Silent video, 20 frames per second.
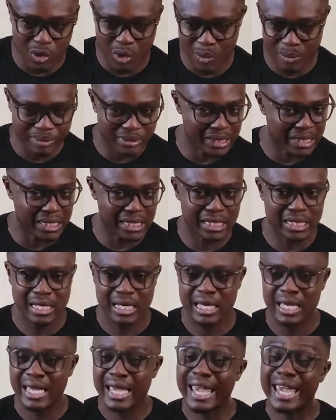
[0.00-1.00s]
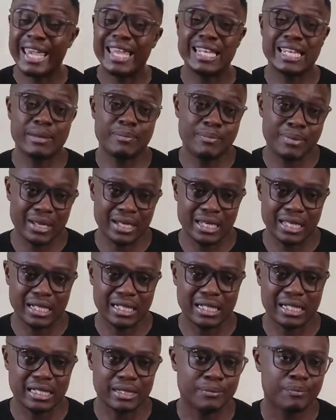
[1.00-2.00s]
open it
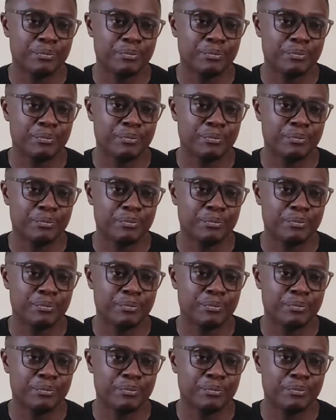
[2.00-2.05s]
independently.